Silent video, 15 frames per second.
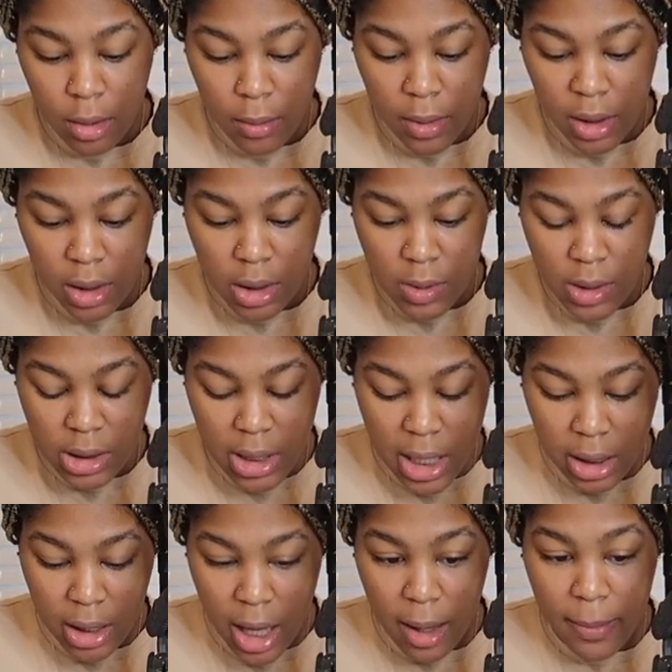but this one's
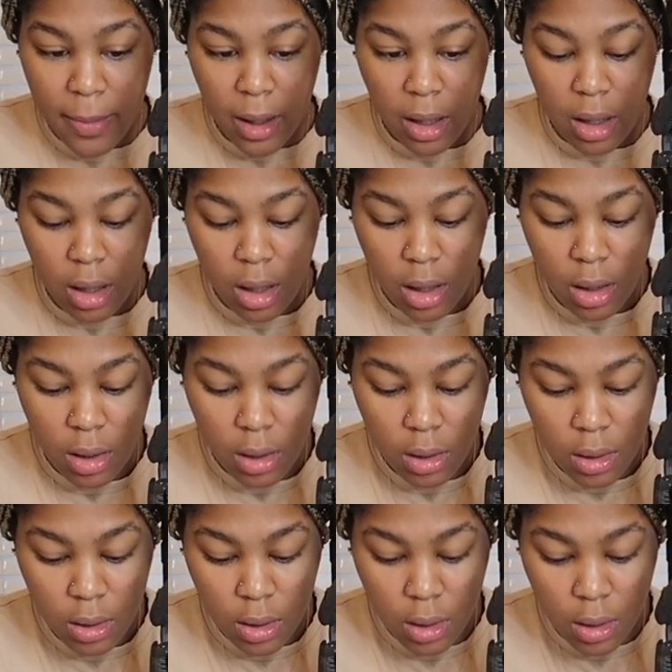not that bad.
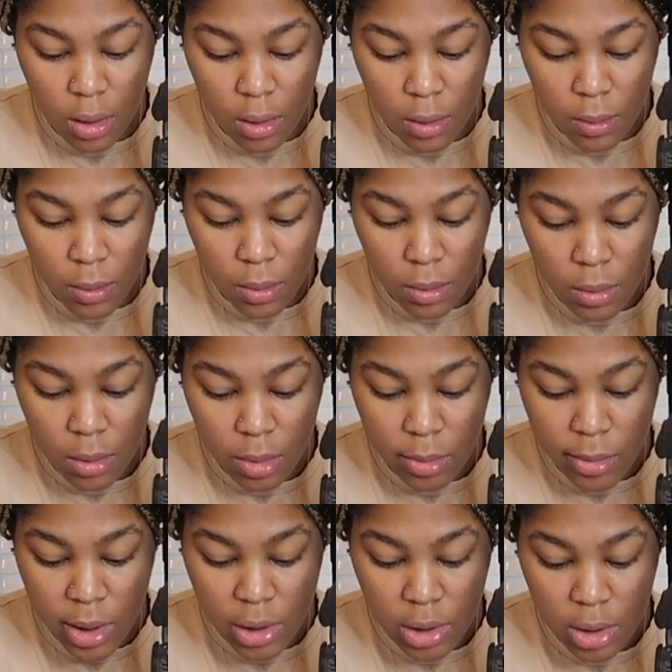
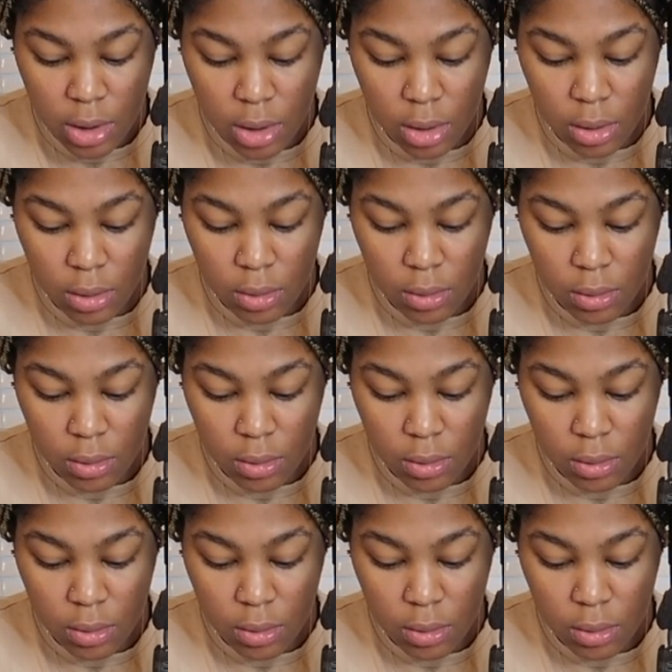I'm actually gonna